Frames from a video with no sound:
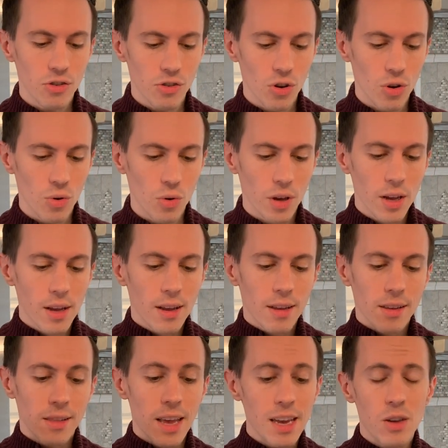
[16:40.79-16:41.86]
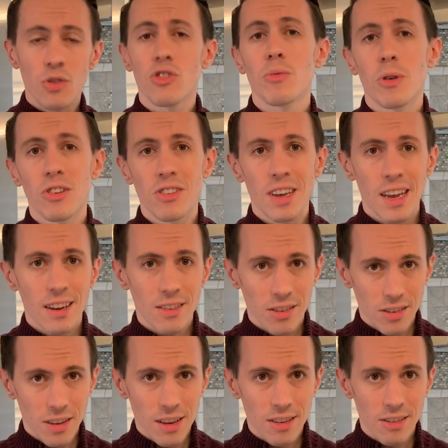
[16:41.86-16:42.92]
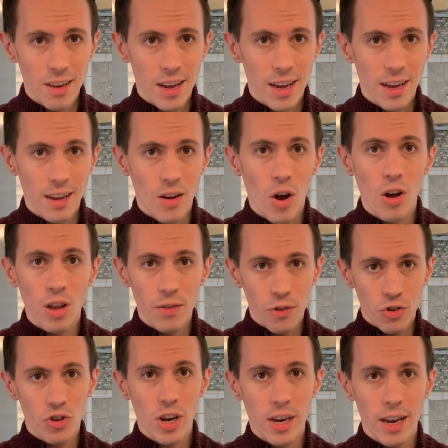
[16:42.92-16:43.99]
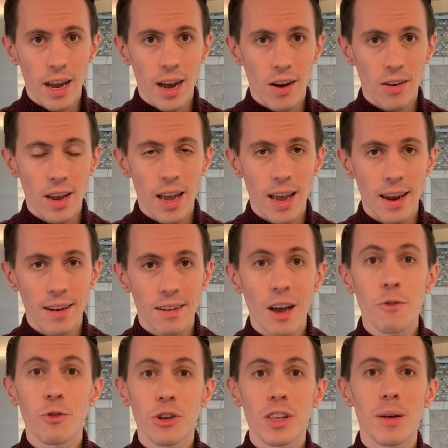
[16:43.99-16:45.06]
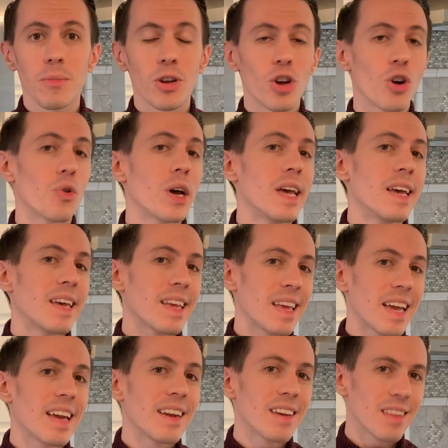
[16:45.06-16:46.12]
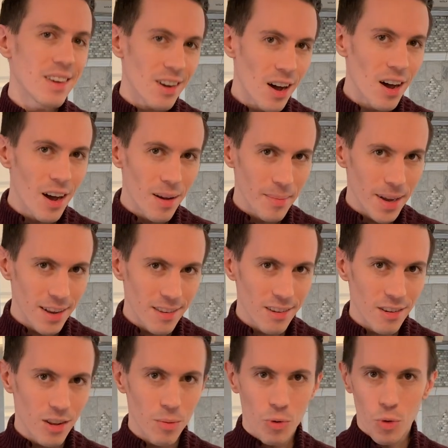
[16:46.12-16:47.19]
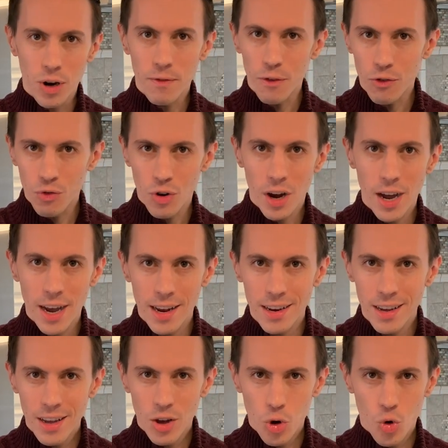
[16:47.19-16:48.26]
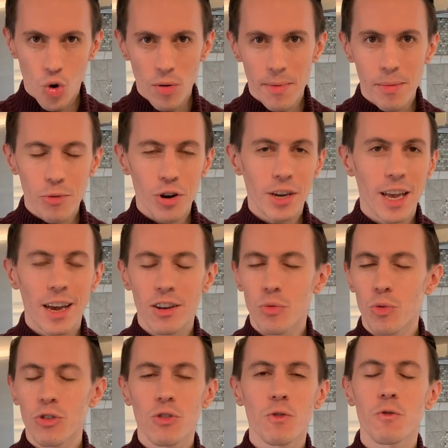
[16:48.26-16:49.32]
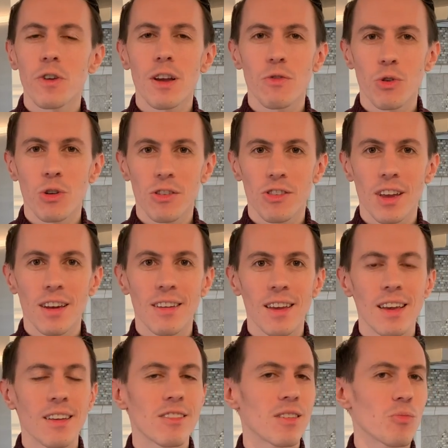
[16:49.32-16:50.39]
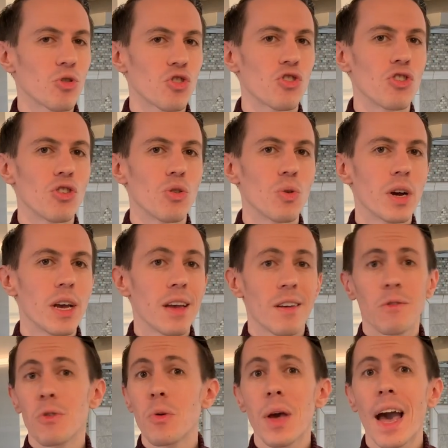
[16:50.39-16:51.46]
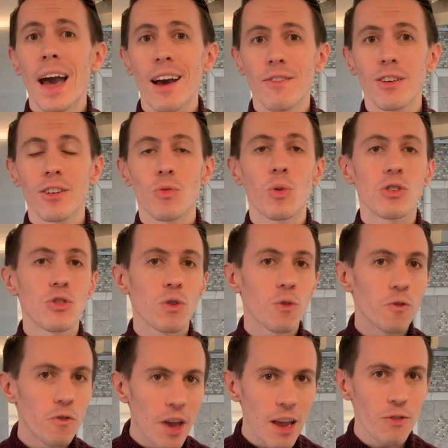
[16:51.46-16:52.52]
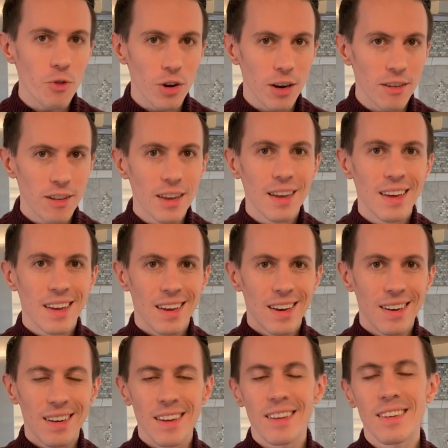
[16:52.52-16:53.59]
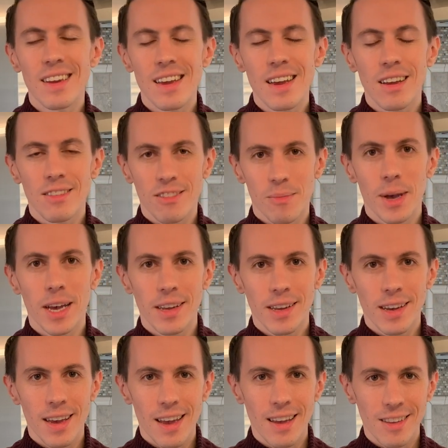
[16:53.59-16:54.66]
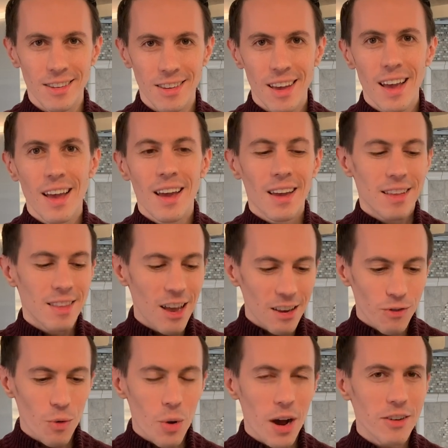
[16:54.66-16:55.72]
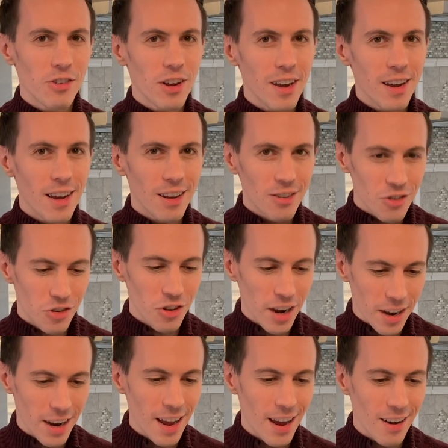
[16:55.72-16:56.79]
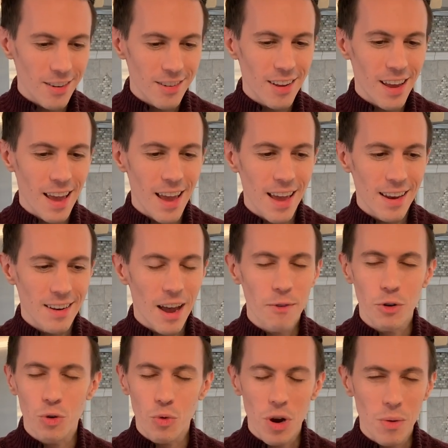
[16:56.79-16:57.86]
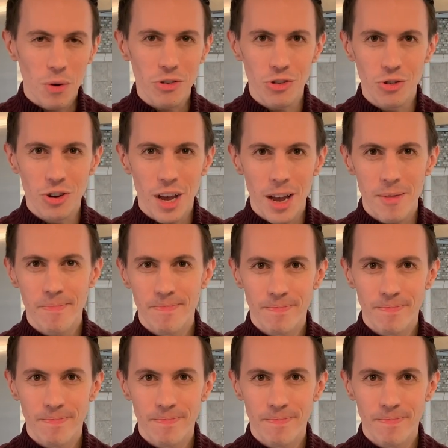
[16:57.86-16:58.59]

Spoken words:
So thank you so much again to Lisa. All of you check it out and definitely let me know in the comments, number one, if you've tried Core Memory Candle, what your favorite scent is. Number two, if you haven't, what your favorite Disney smell is. Thanks for watching, check it out, and have a great rest of your day.